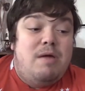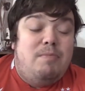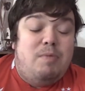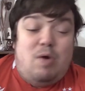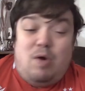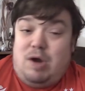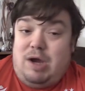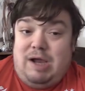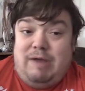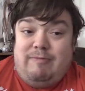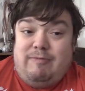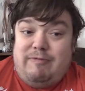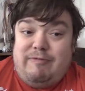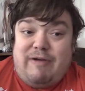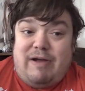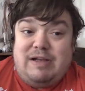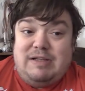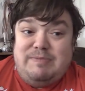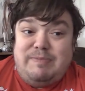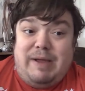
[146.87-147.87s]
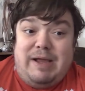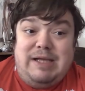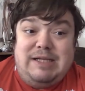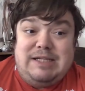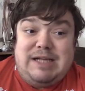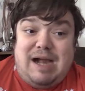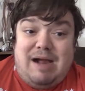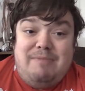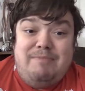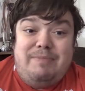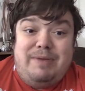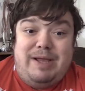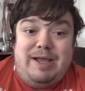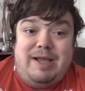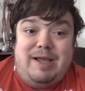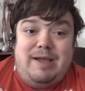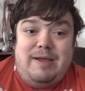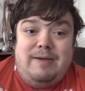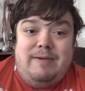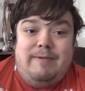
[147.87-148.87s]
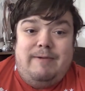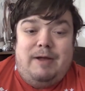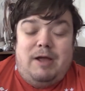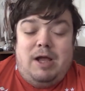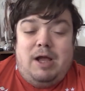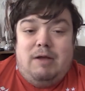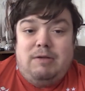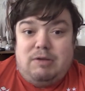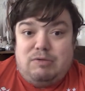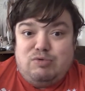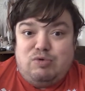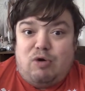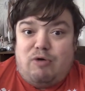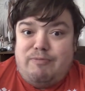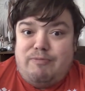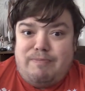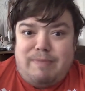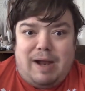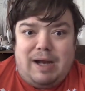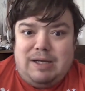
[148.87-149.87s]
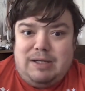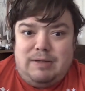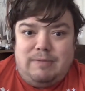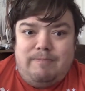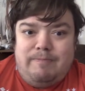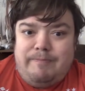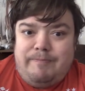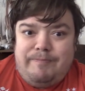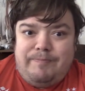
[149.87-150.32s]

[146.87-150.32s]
but if the fan base can be um, the 12th man,